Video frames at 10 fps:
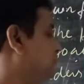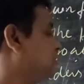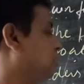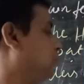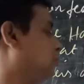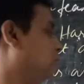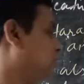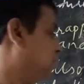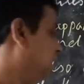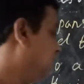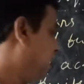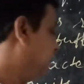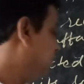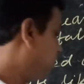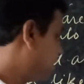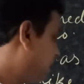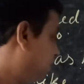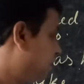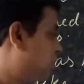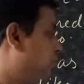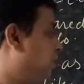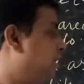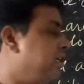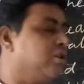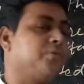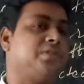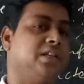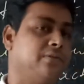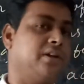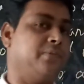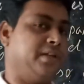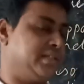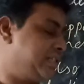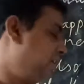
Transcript: piece of clothes, and it was attached to the lid of silver vase,